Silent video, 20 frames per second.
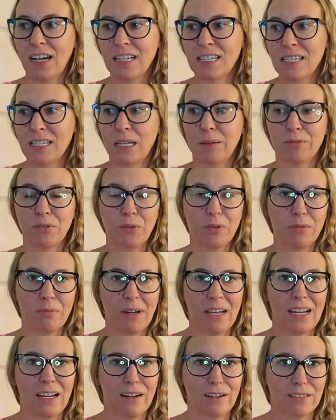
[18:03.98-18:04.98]
I slept with
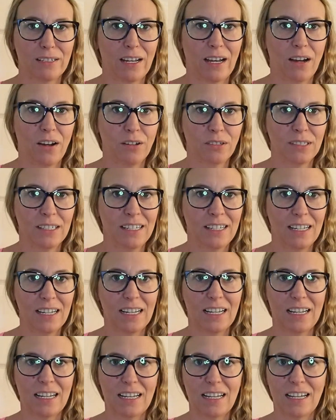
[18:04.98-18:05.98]
my hair down
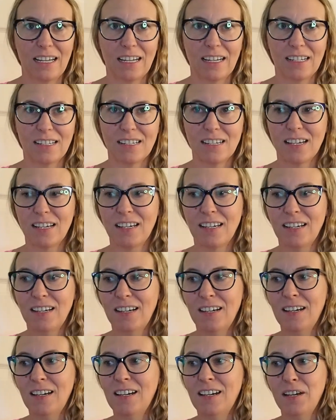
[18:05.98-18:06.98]
and
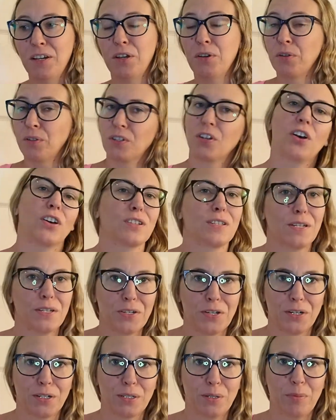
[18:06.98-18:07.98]
tossed and
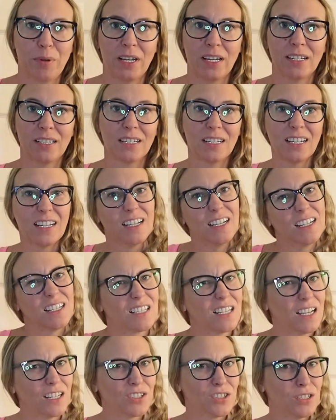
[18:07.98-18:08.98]
turned a bit,
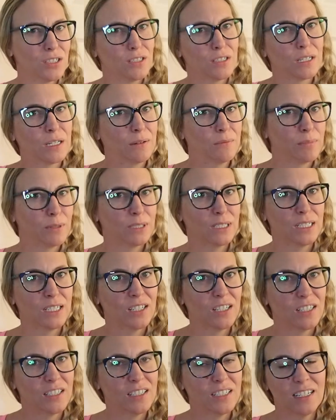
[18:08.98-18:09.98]
it's actually looking pretty
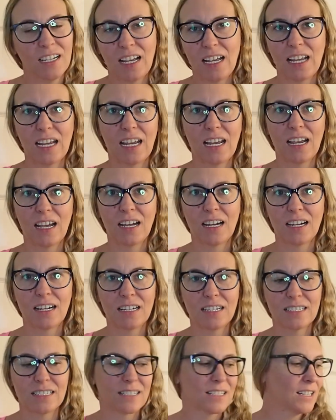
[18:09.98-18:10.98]
good,
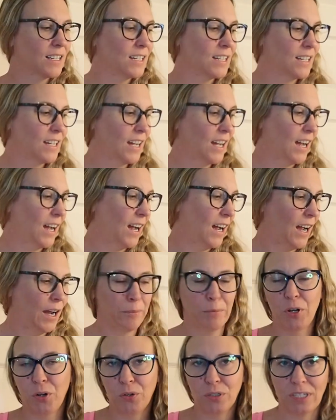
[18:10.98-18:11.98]
and
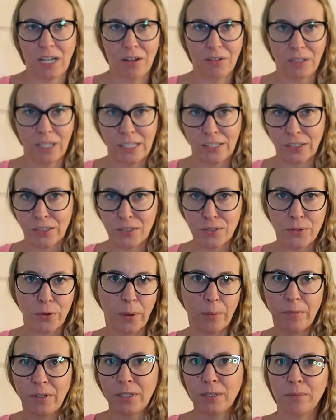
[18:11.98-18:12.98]
I'm going out later, so
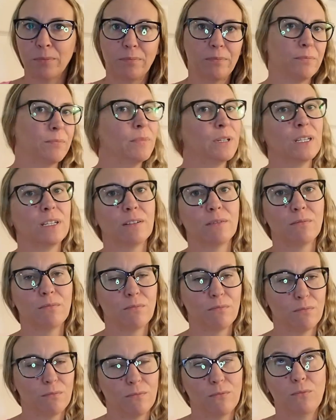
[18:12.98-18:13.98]
I'm going to be
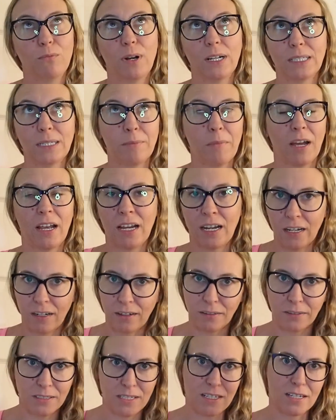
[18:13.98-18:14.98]
wetting my
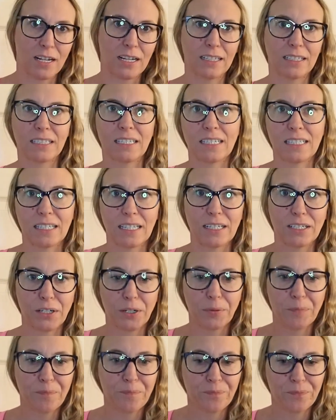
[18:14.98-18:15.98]
hair and styling it
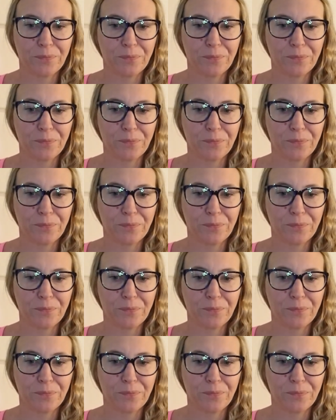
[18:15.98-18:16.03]
later.